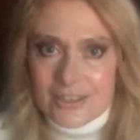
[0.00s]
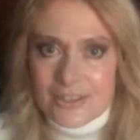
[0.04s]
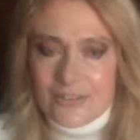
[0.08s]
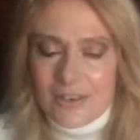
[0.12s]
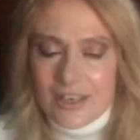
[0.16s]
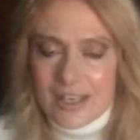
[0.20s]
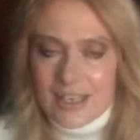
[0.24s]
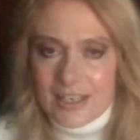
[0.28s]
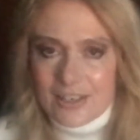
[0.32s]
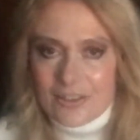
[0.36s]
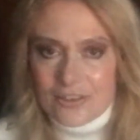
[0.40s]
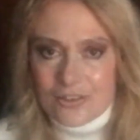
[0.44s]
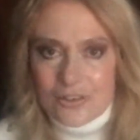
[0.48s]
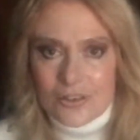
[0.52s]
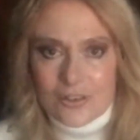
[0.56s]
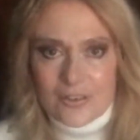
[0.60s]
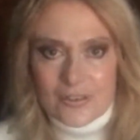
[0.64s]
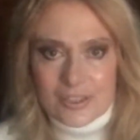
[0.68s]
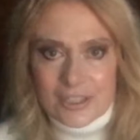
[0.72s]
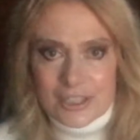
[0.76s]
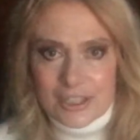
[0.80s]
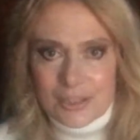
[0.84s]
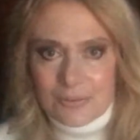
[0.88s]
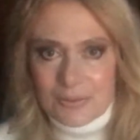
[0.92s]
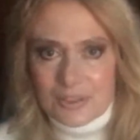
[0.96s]
So I didn't know
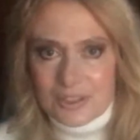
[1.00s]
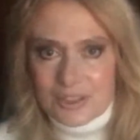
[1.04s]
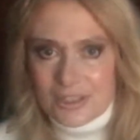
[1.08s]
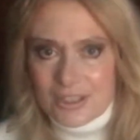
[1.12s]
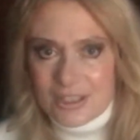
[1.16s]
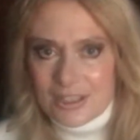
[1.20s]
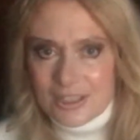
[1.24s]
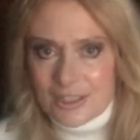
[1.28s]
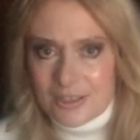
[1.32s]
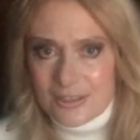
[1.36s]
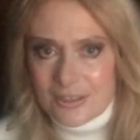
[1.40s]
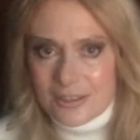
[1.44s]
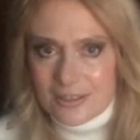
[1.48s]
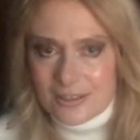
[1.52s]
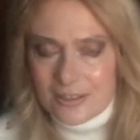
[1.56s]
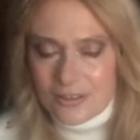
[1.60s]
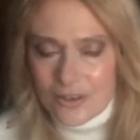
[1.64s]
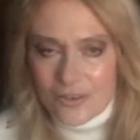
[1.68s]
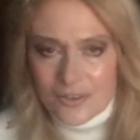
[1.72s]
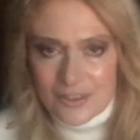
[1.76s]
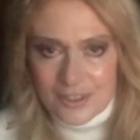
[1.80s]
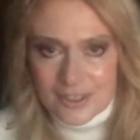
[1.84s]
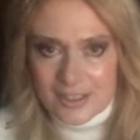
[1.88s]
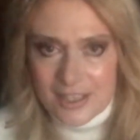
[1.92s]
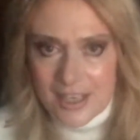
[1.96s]
if she was just
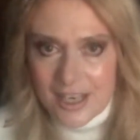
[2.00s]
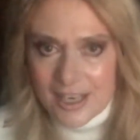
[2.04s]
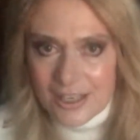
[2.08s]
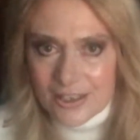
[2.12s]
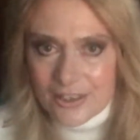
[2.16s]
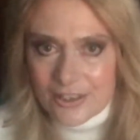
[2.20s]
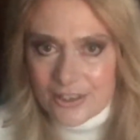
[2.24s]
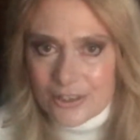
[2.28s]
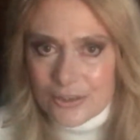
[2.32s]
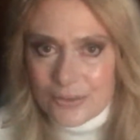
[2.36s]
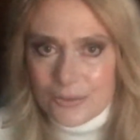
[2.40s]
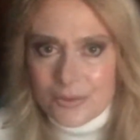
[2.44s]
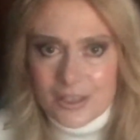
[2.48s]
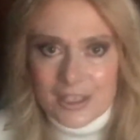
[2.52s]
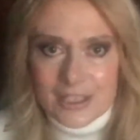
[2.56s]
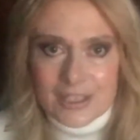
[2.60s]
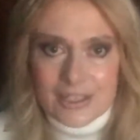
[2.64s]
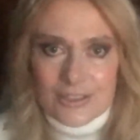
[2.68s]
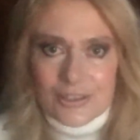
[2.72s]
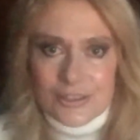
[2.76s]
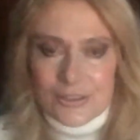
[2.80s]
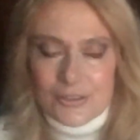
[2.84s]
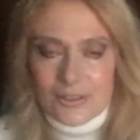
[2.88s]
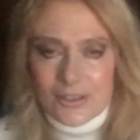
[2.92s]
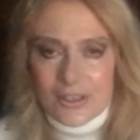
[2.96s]
overtired or
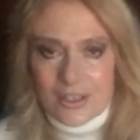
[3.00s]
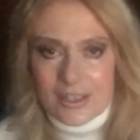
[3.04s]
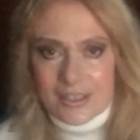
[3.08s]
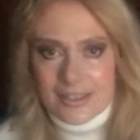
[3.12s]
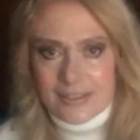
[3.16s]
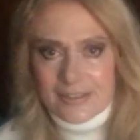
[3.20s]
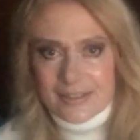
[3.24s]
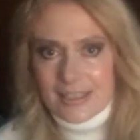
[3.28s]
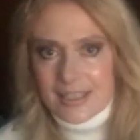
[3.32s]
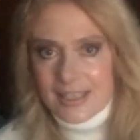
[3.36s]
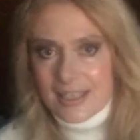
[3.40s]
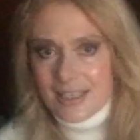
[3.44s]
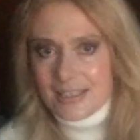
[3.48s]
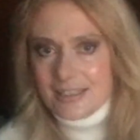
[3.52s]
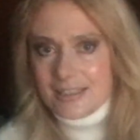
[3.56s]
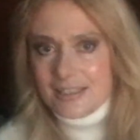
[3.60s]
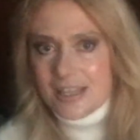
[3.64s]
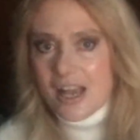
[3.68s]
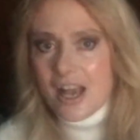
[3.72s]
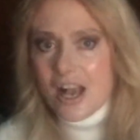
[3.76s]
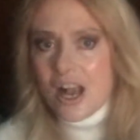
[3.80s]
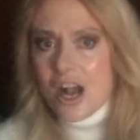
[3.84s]
working too long a days.